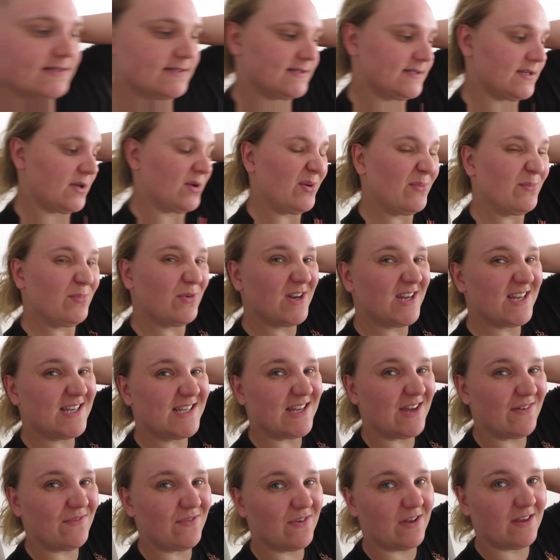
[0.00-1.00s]
So I'm pretty
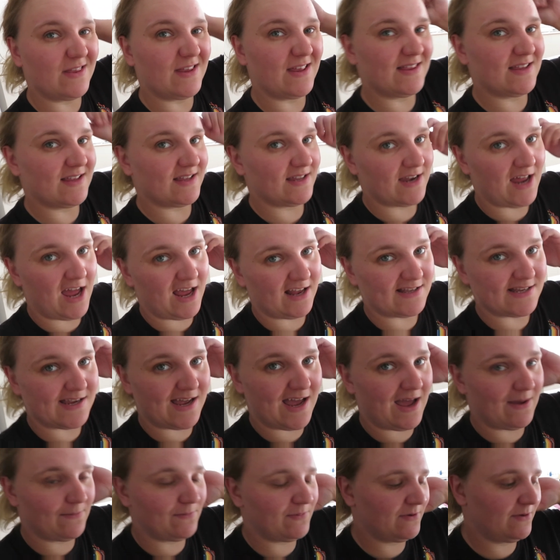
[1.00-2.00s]
devo that that had to
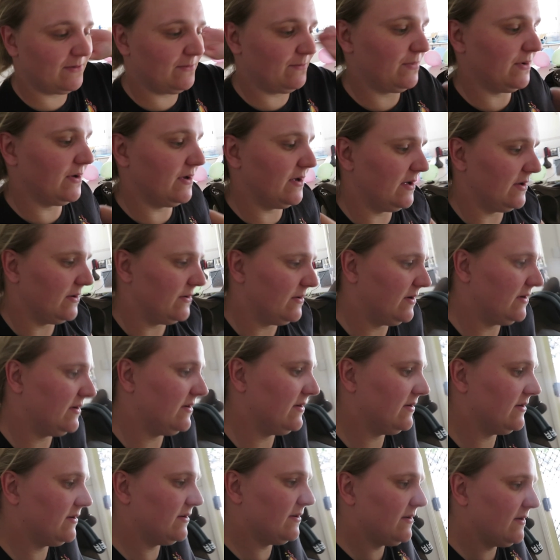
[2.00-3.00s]
happen, but
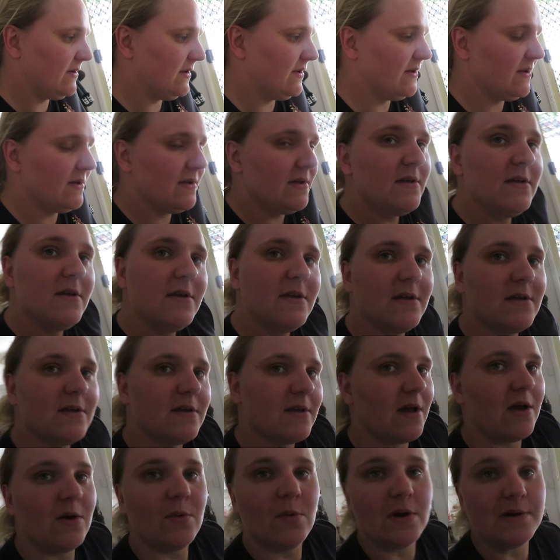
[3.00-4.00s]

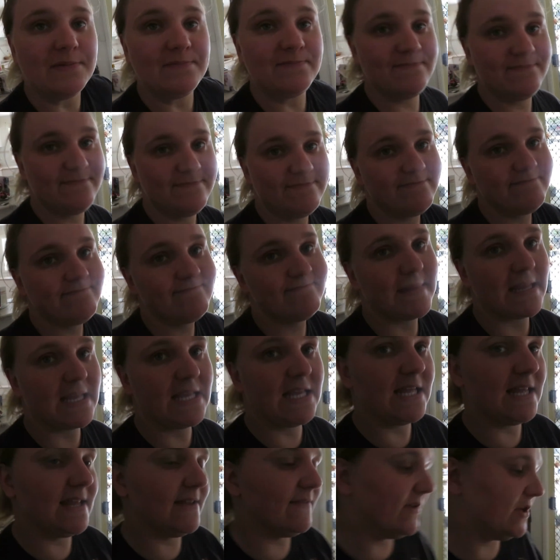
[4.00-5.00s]
oh well.
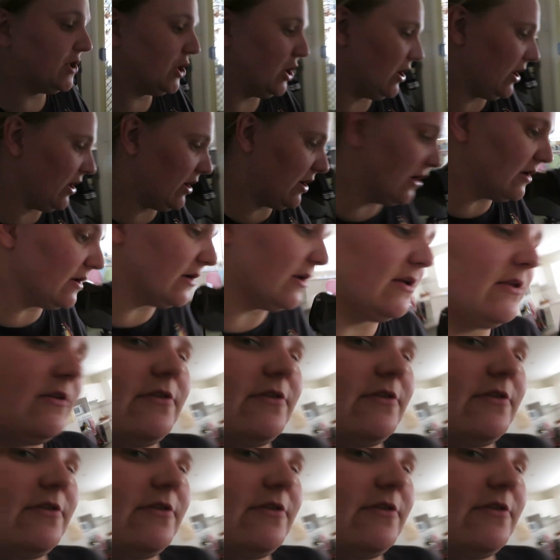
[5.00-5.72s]
You live and you learn.